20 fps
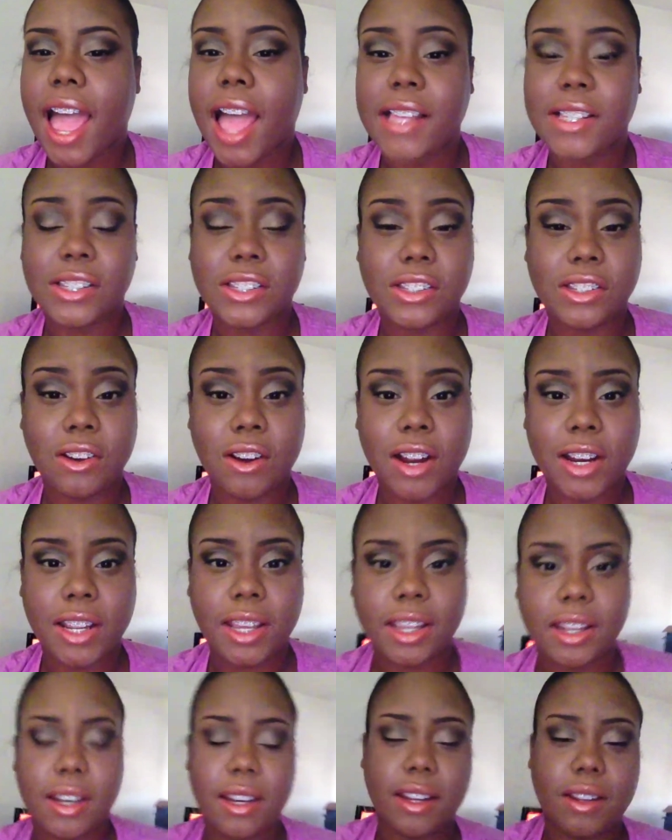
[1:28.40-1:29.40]

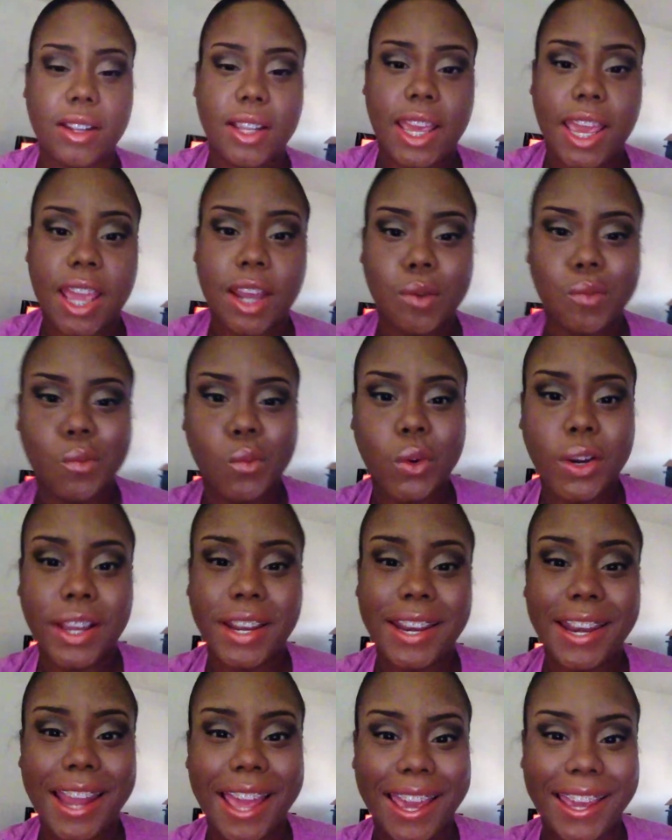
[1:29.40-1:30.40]
started at
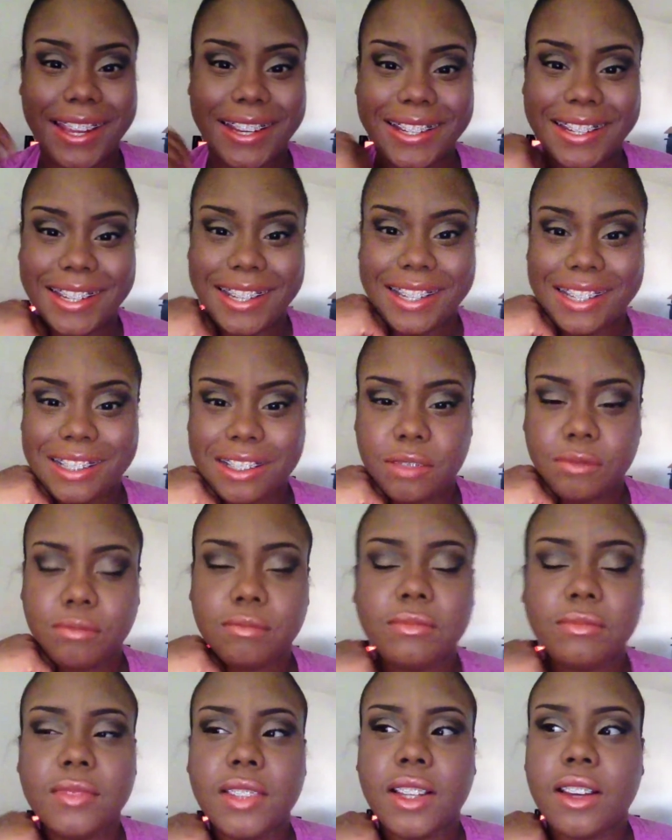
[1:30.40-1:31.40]
190,
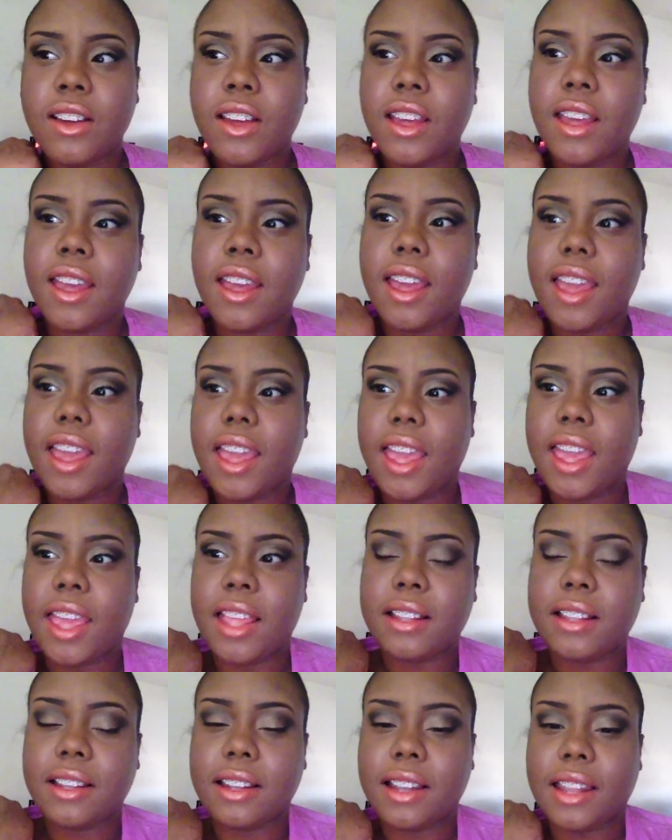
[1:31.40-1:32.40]

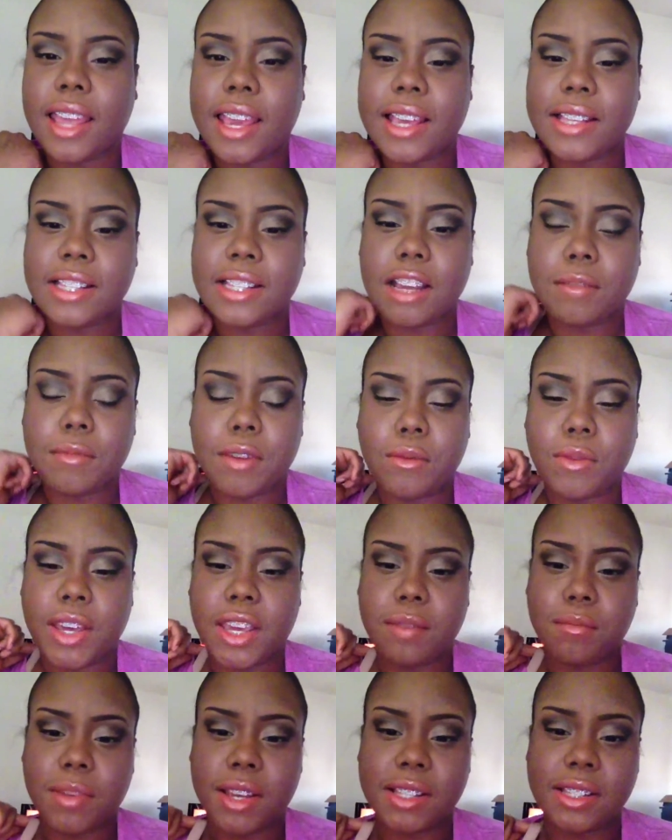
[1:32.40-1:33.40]
and the last time I
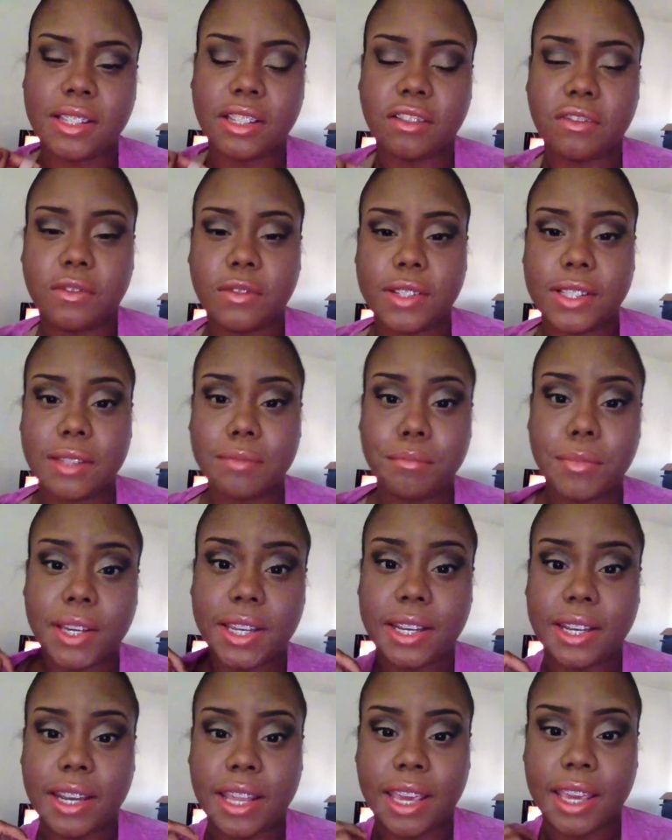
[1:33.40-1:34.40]
weighed myself was
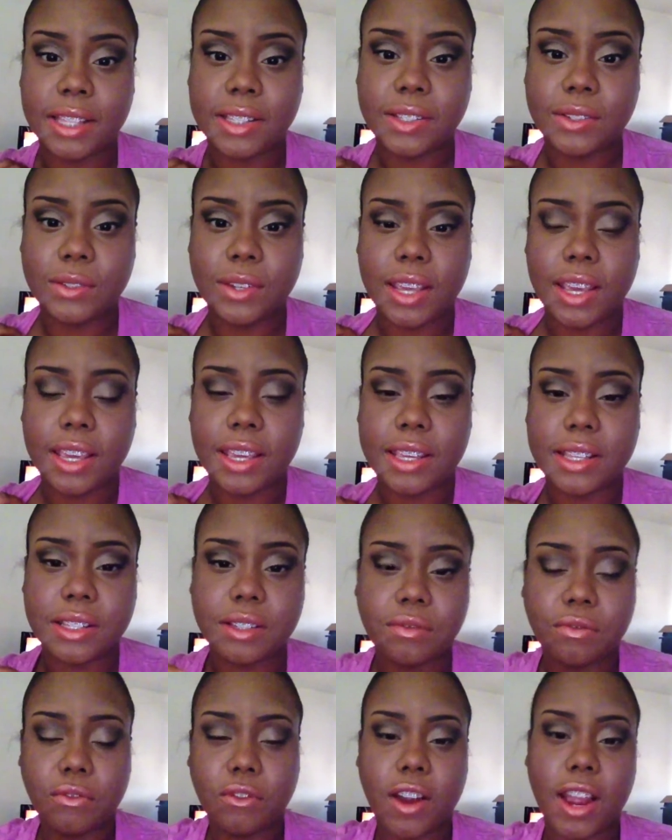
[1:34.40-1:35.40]
Monday. Today
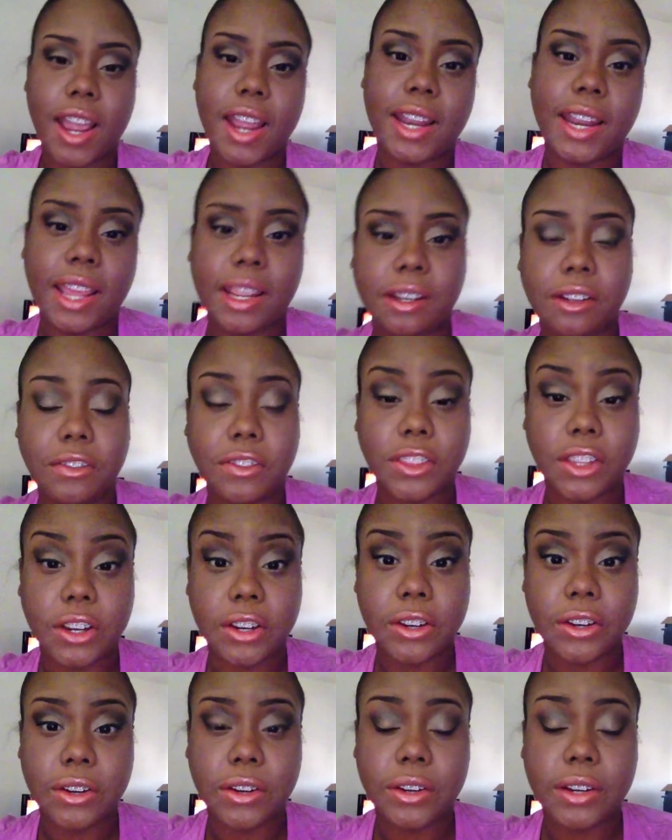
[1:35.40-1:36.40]
is Friday the
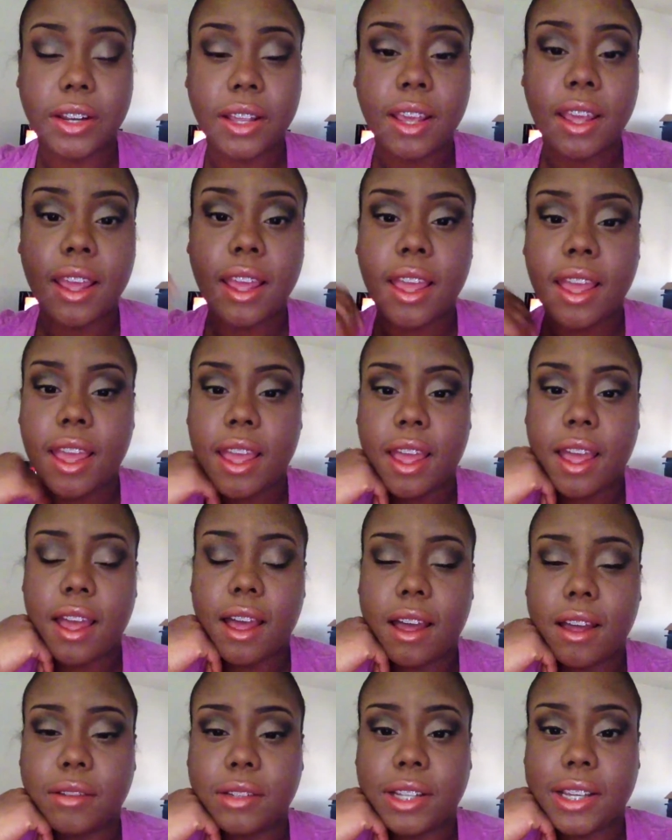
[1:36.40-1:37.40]
3rd.
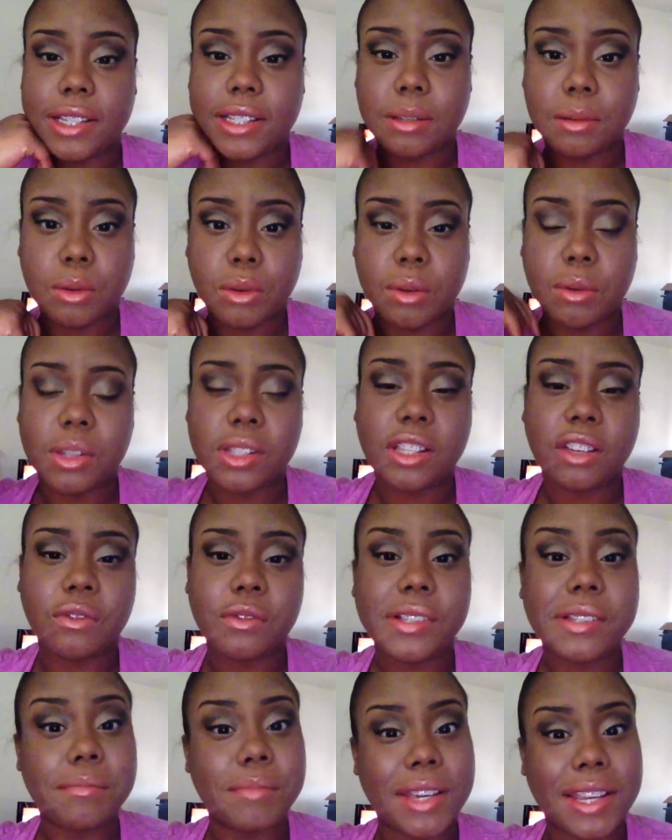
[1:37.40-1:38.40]
Last time I weighed myself
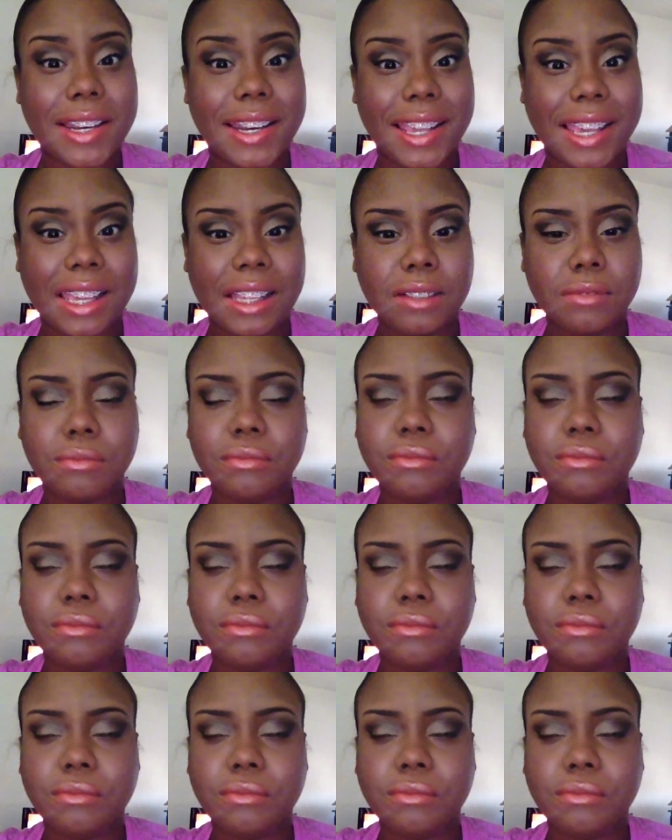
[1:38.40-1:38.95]
was Monday,